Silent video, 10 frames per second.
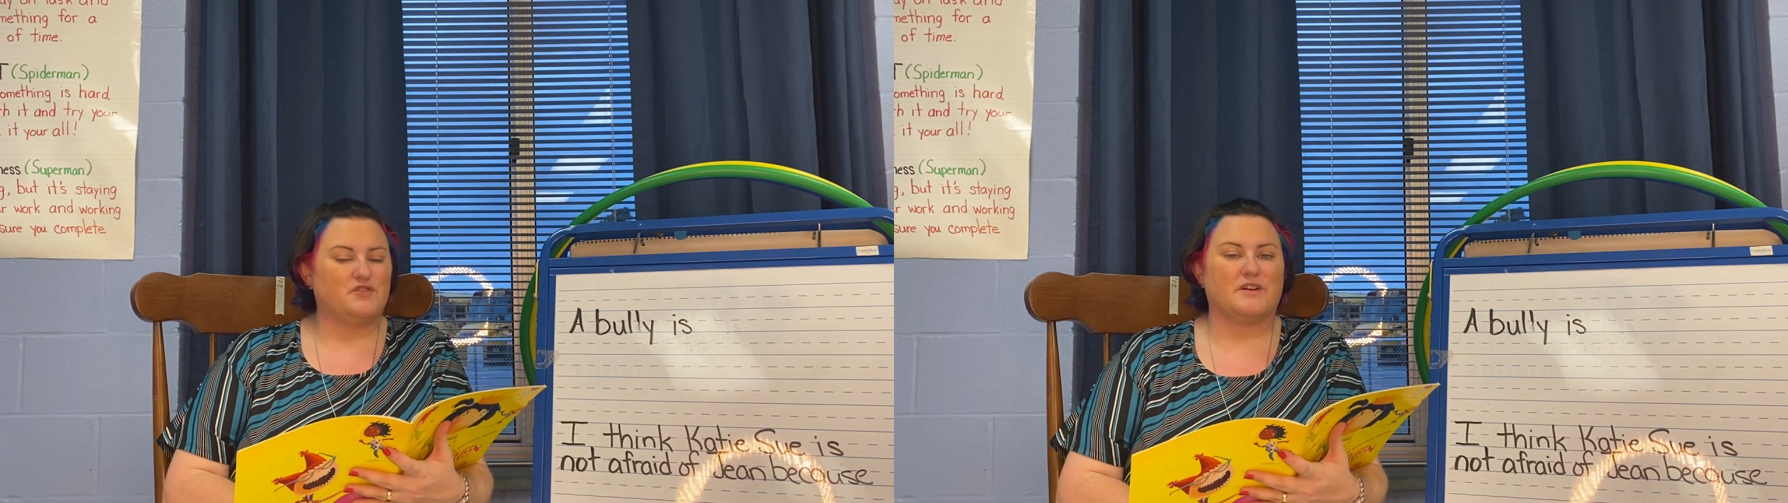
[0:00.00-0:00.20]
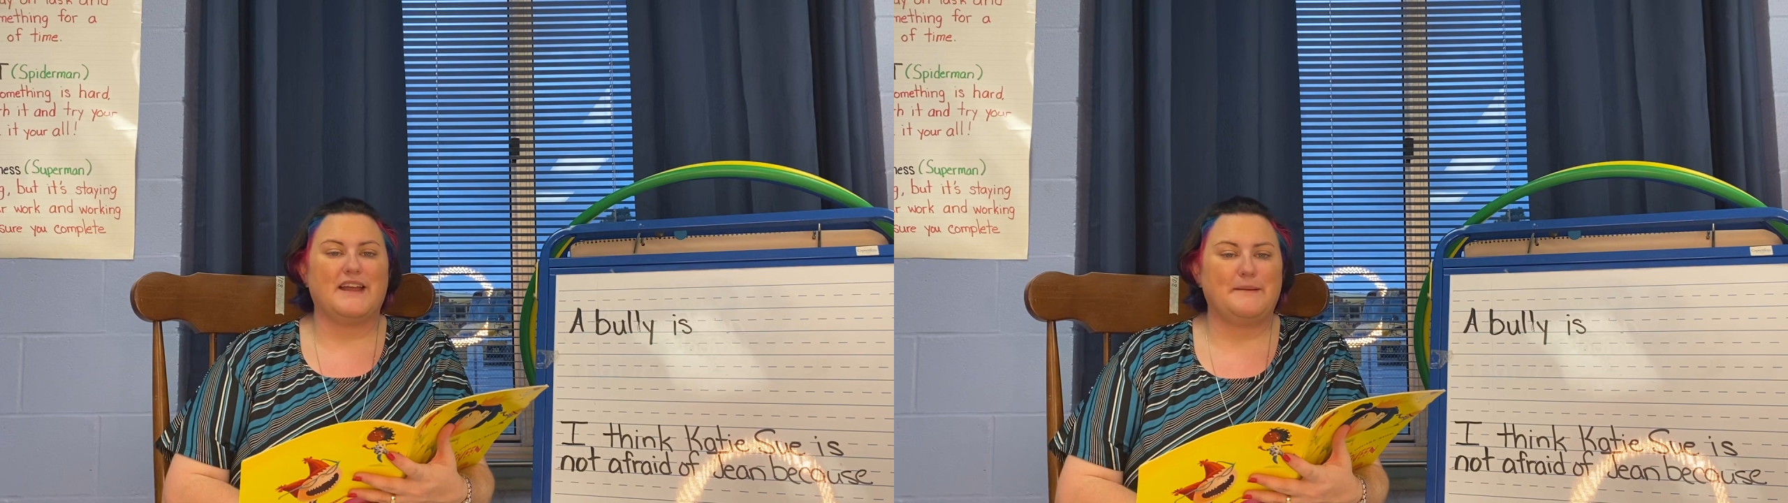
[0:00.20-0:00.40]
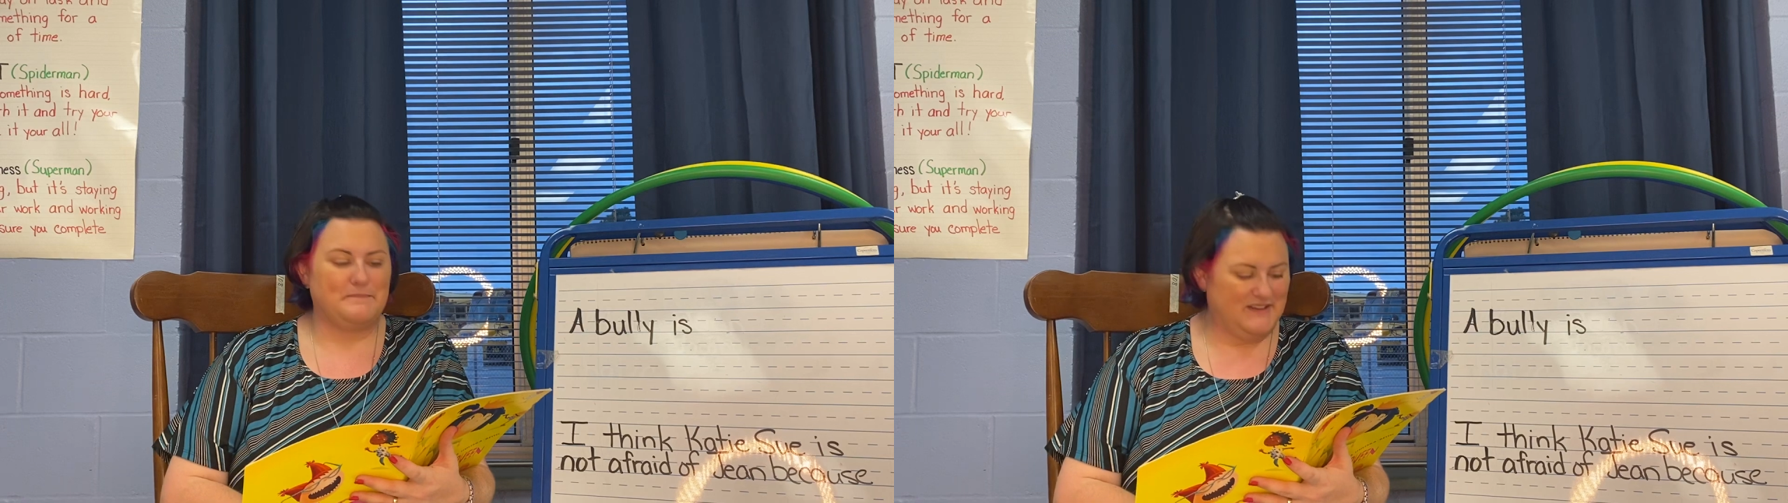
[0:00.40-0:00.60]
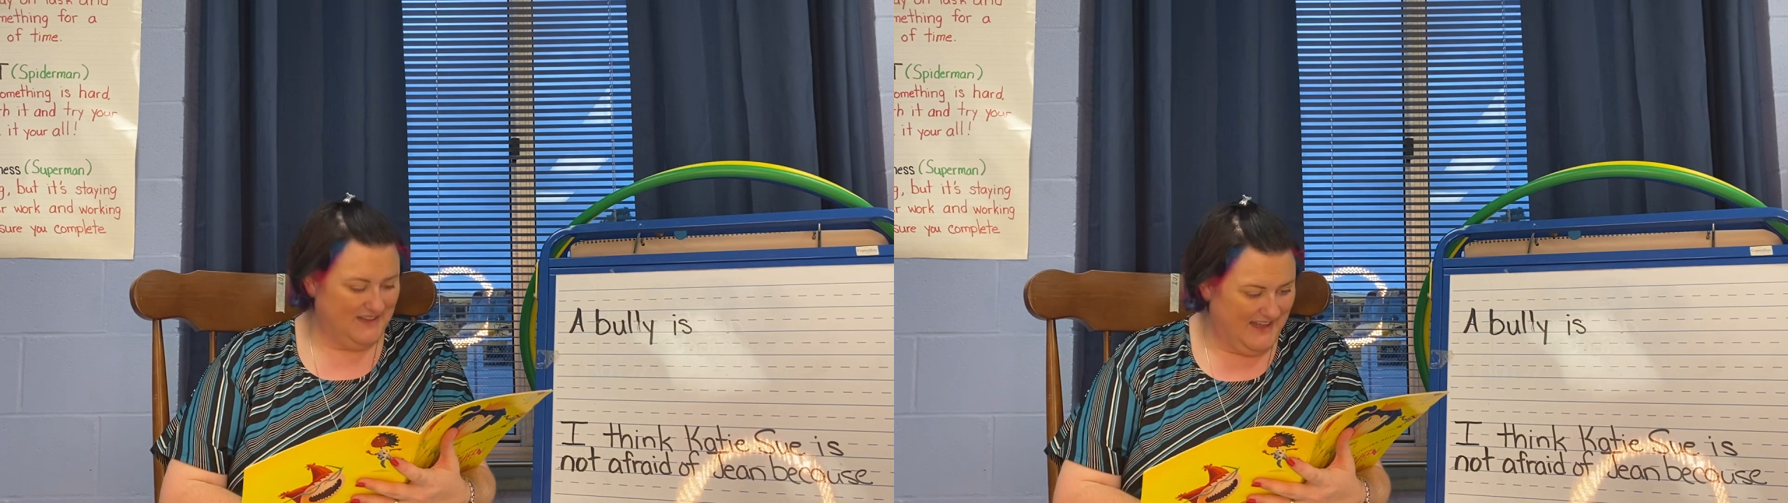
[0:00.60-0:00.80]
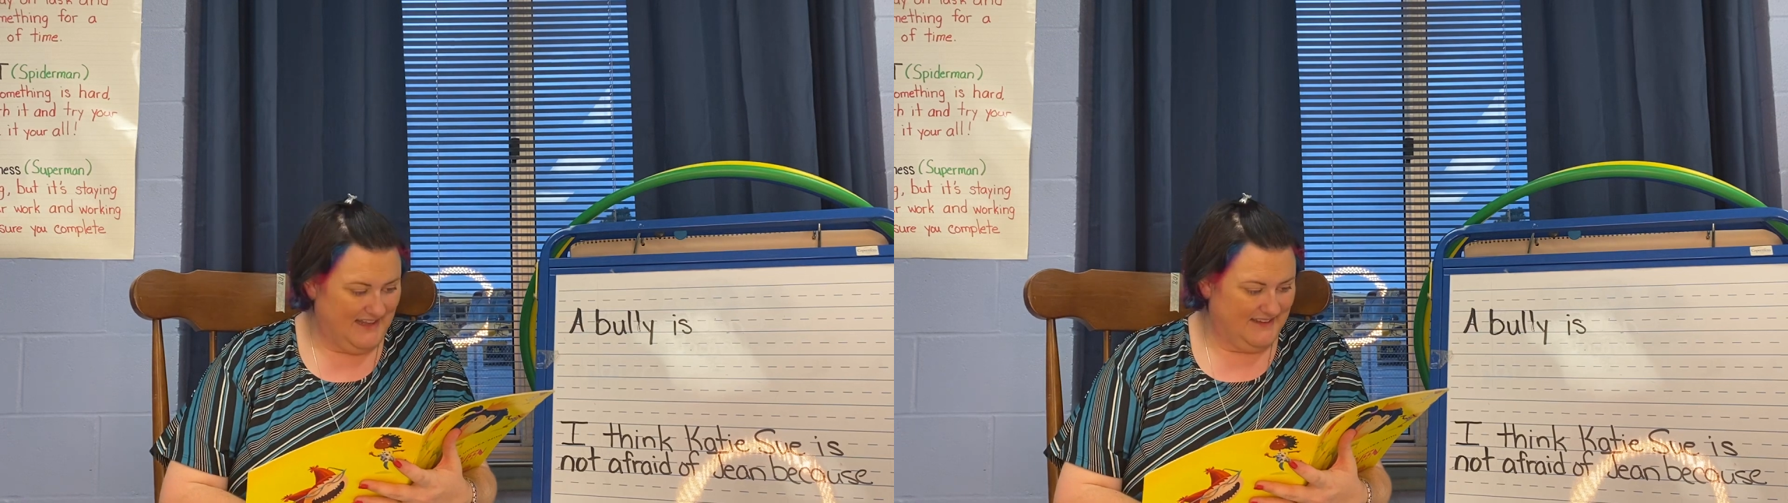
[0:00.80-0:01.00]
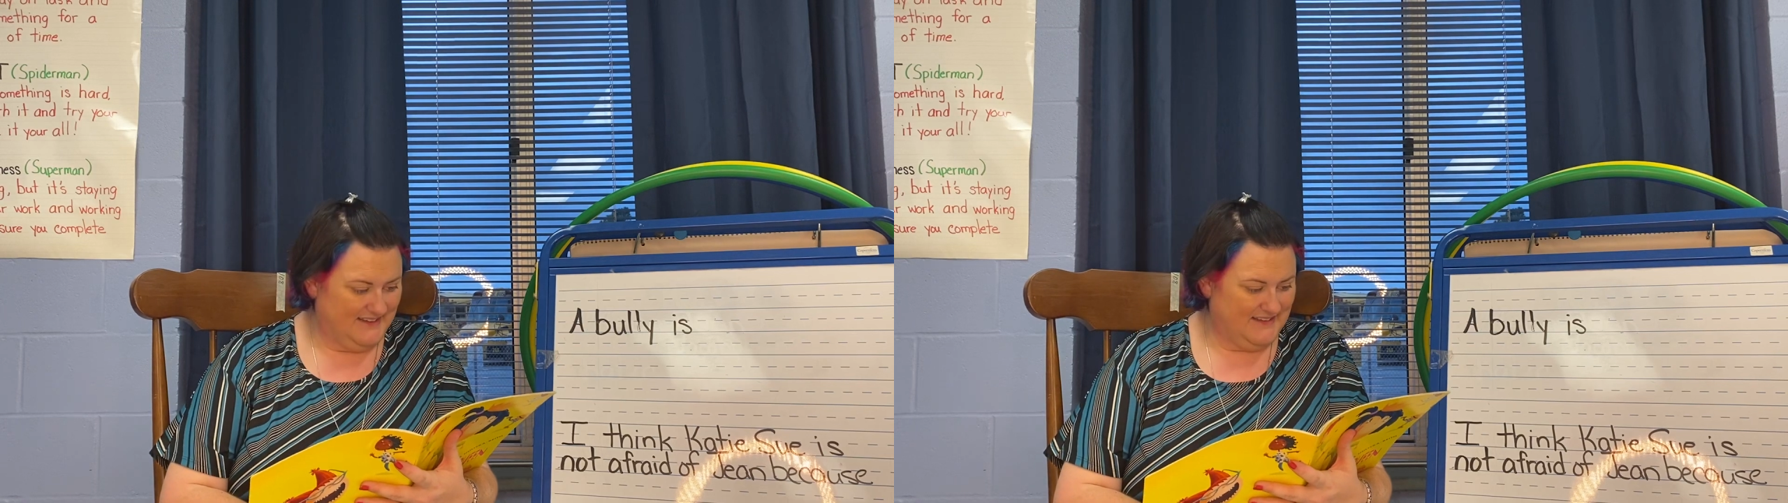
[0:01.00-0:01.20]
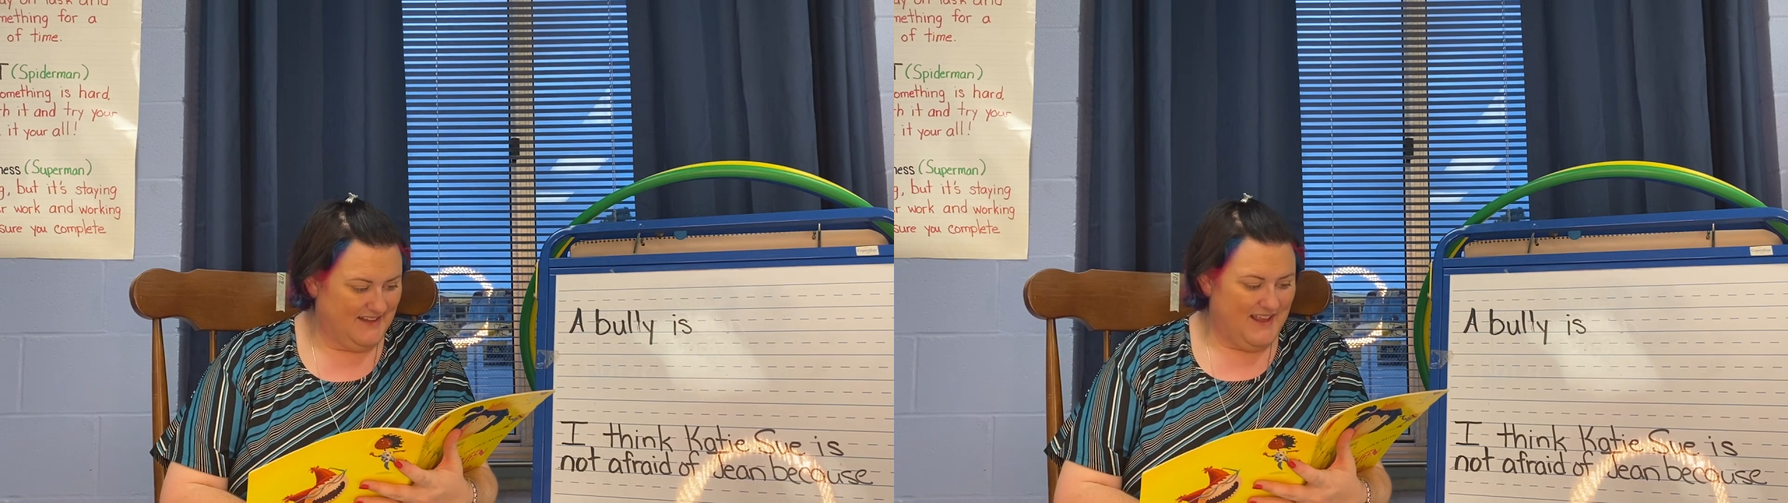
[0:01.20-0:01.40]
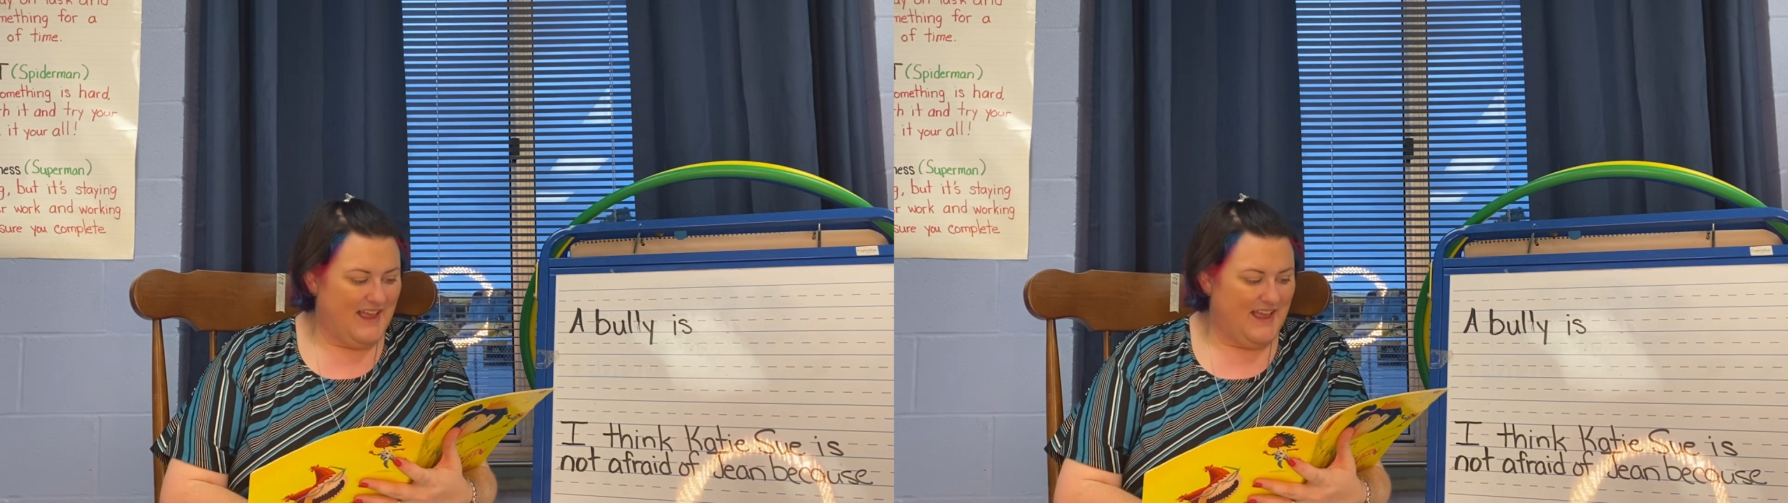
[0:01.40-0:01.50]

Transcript: great place.